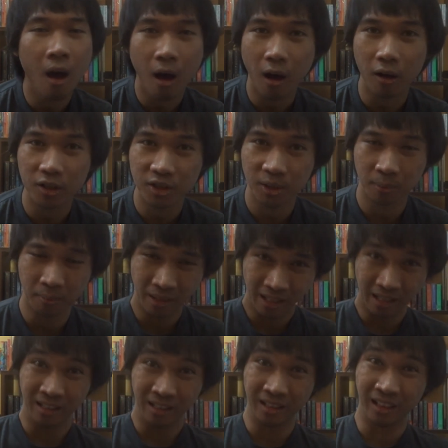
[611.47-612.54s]
Also
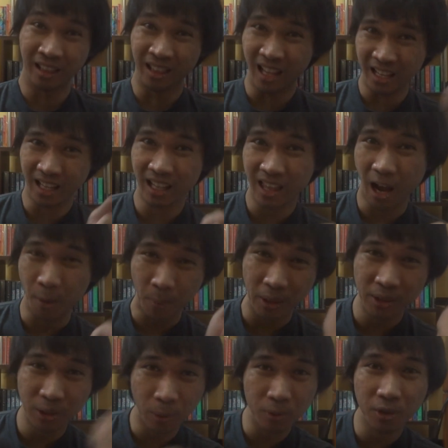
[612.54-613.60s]
linking down my
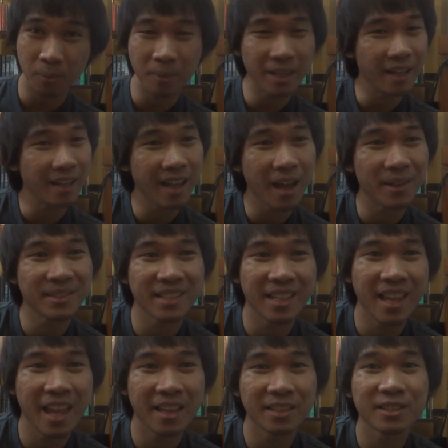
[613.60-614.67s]
social media accounts and
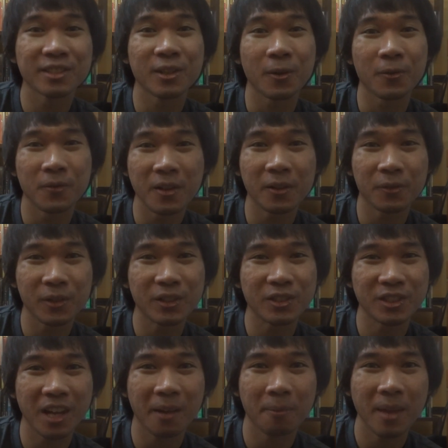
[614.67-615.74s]
handles, so feel free to
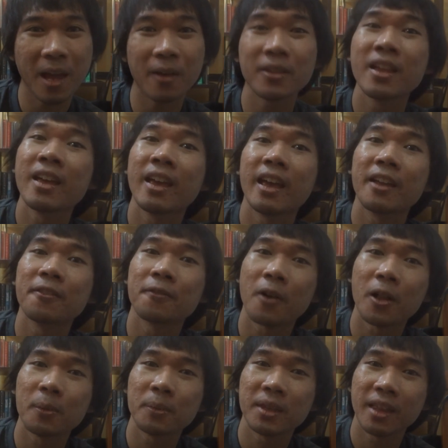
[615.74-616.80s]
check me out and
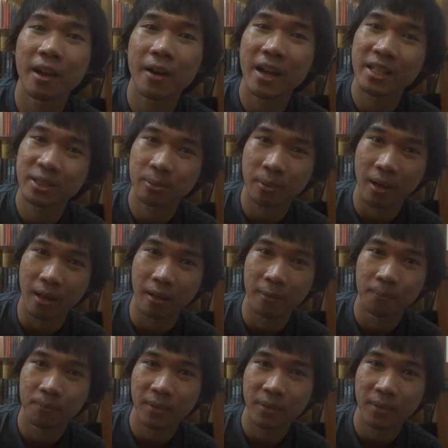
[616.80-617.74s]
follow me there as well.